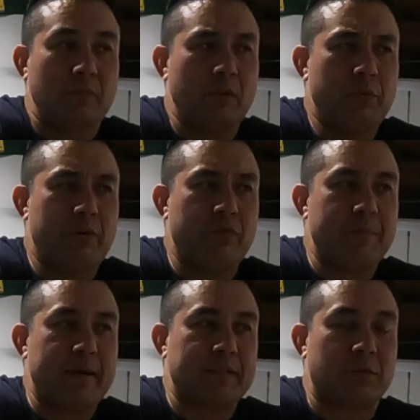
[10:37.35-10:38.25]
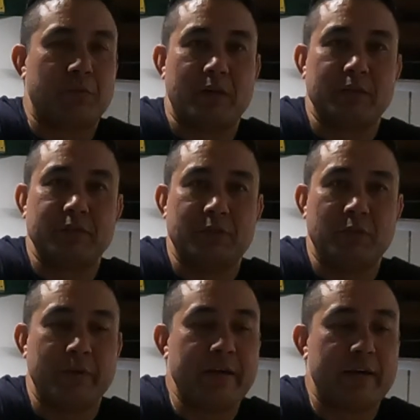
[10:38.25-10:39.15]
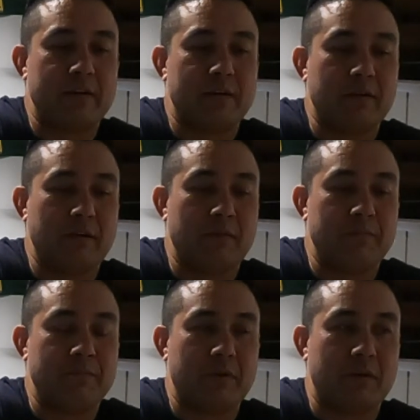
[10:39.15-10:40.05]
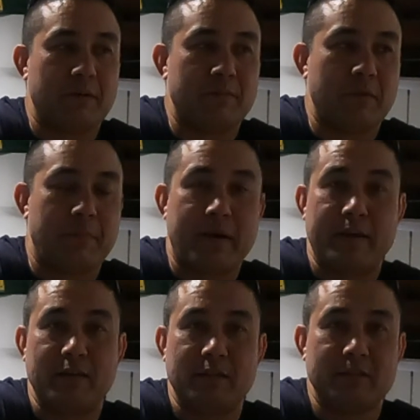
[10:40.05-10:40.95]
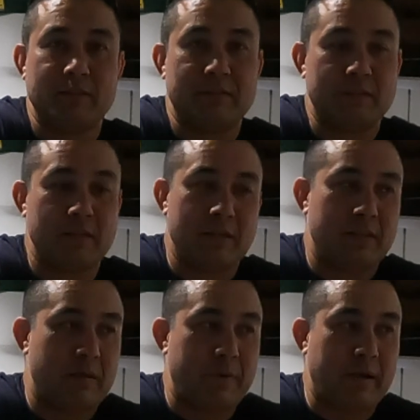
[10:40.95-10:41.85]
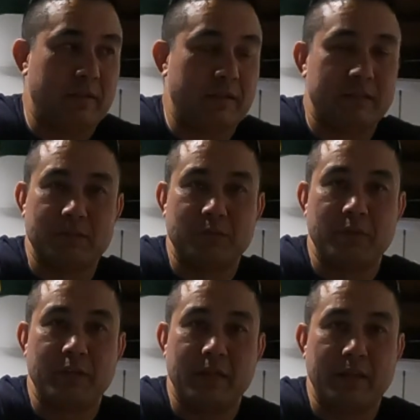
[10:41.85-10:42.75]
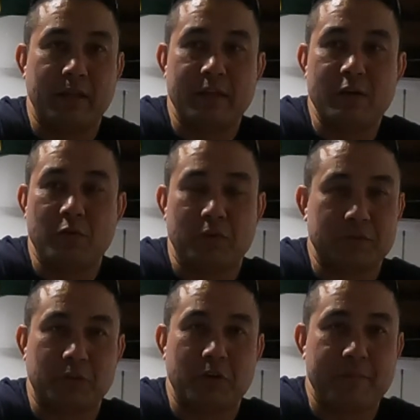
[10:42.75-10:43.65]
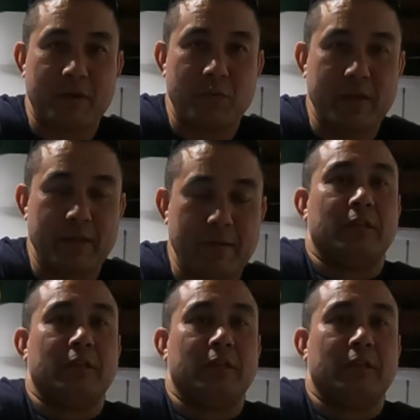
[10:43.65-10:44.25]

Whenever we packed our rucks, we had a packing list, and that packing list would equal a certain amount of weight.